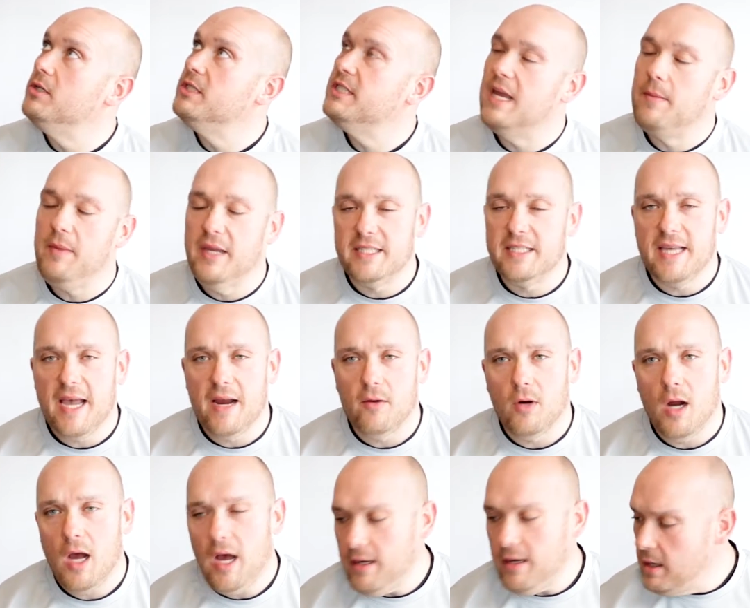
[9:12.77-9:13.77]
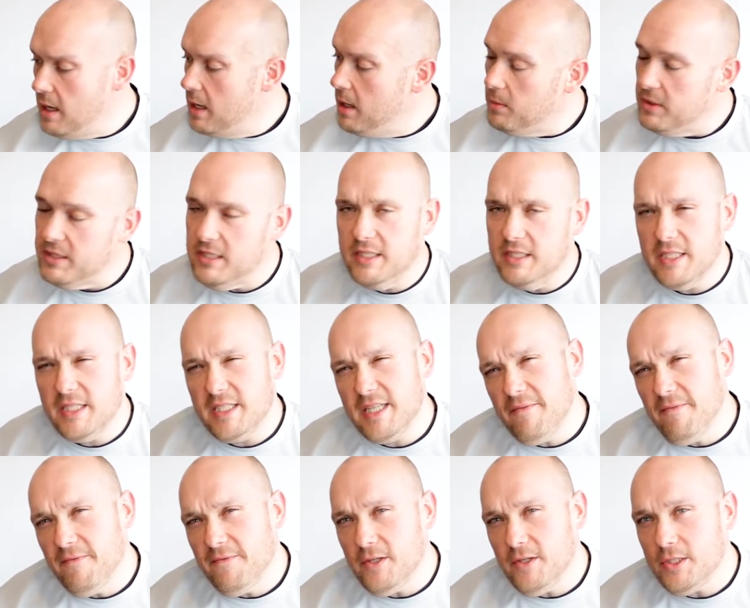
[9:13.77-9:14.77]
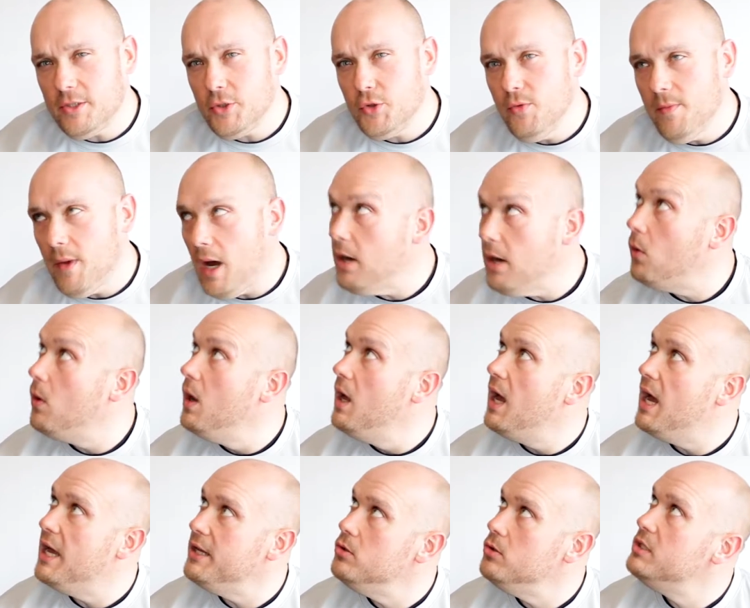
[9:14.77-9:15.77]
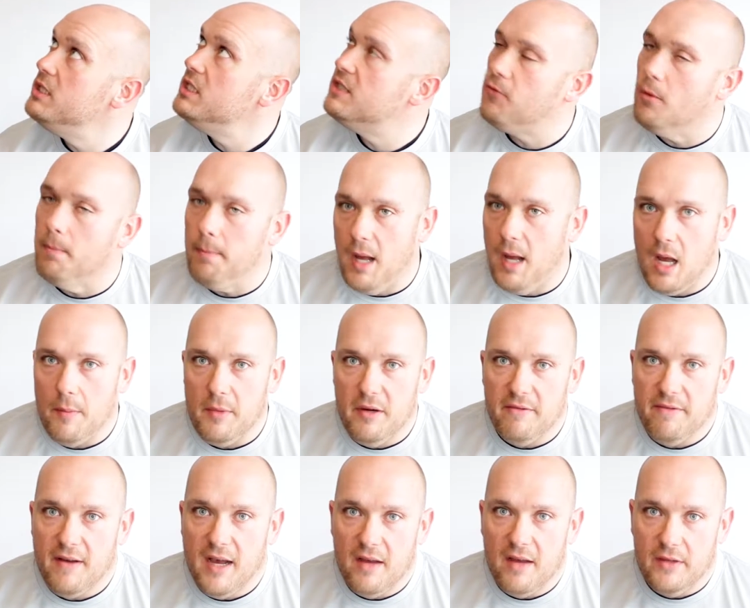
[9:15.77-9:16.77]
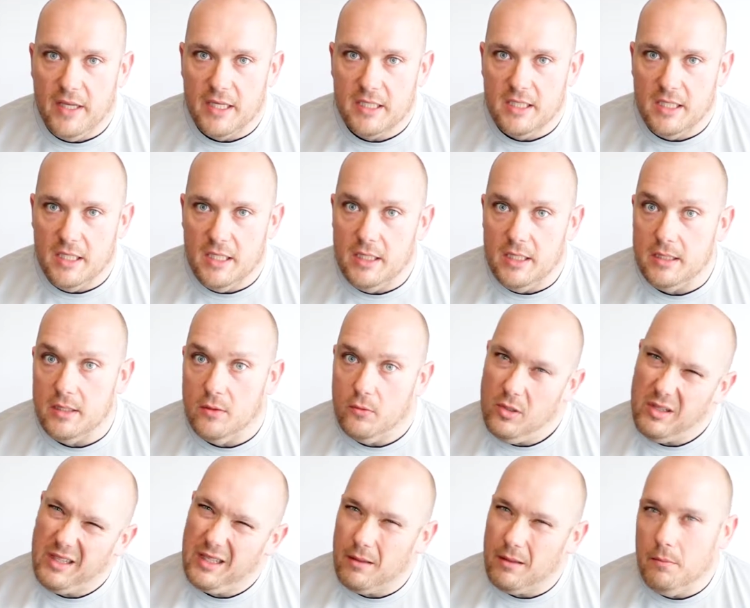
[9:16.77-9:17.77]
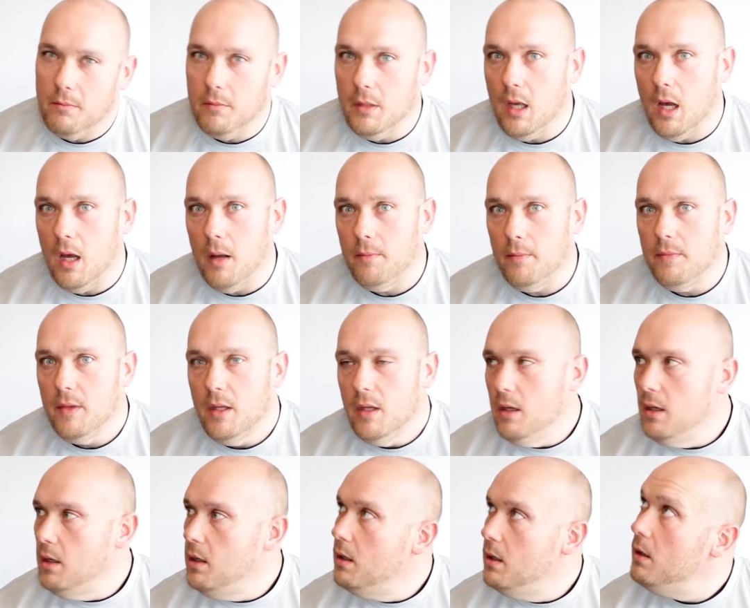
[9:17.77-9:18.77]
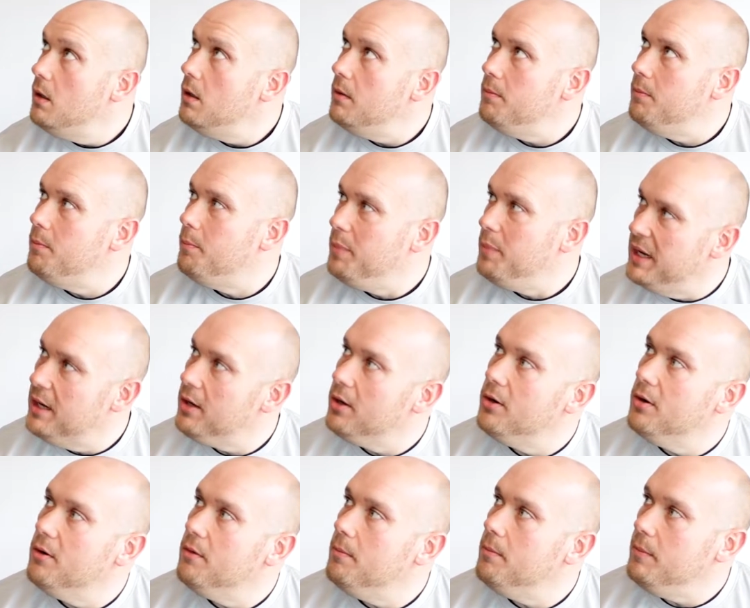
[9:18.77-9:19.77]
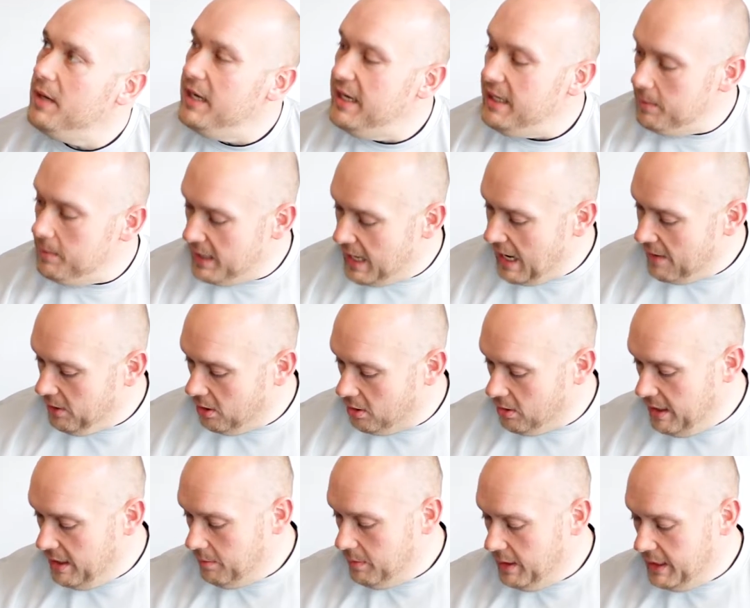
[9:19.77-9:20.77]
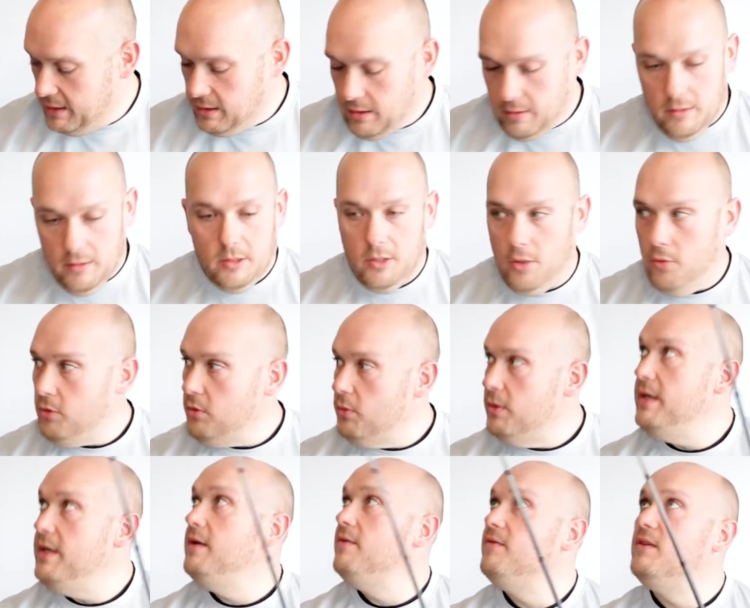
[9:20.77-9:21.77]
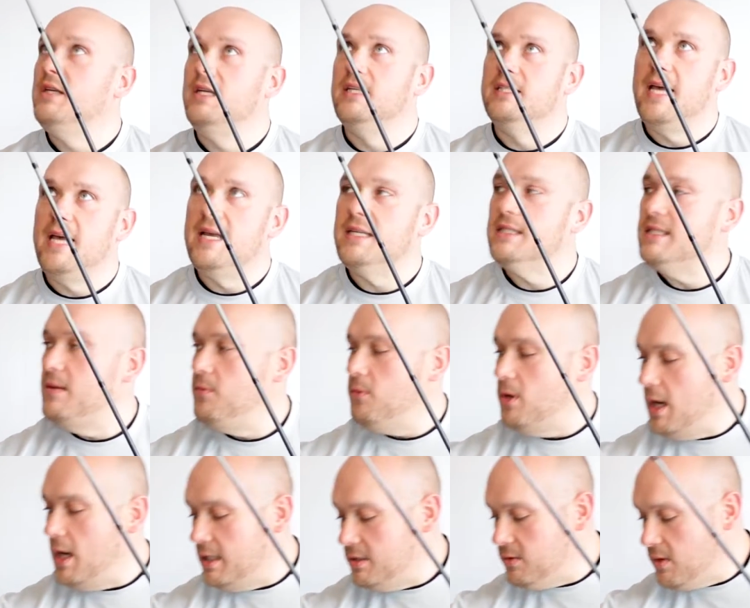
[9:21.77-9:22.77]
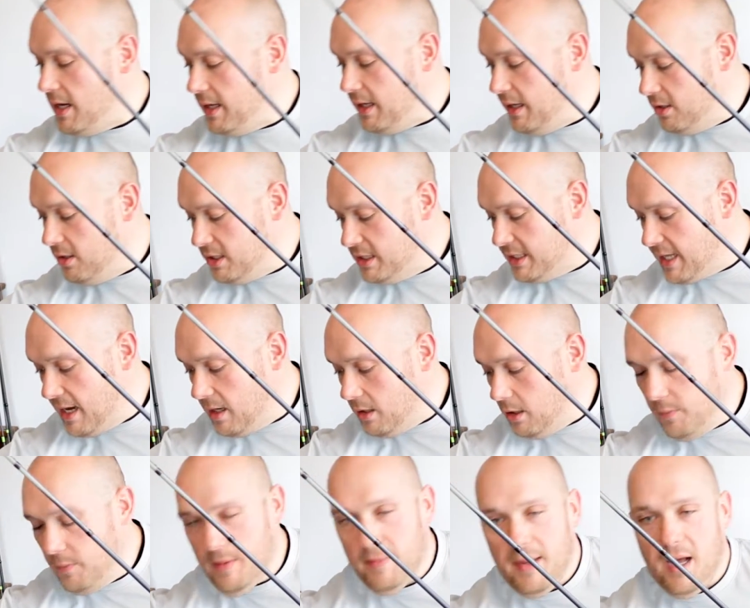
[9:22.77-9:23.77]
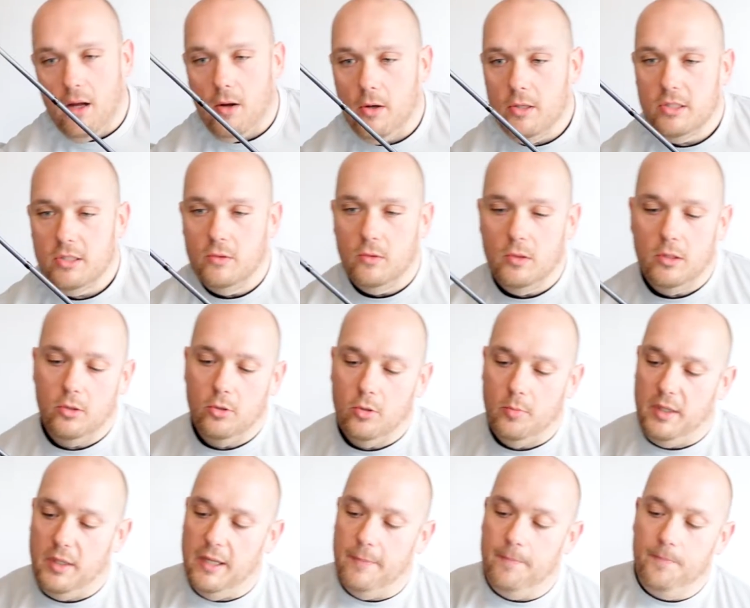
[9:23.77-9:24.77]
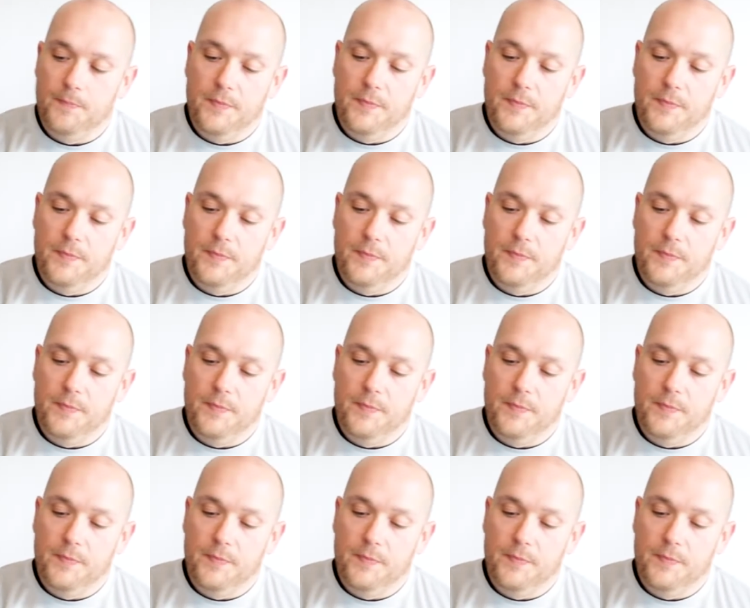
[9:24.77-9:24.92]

Same exact rod. This is a 7'2" model. I use this for bombing 5XDs and really bigger medium diving crankbaits. So 3 of the exact same rods right here, just kind of upping my arsenal a little bit.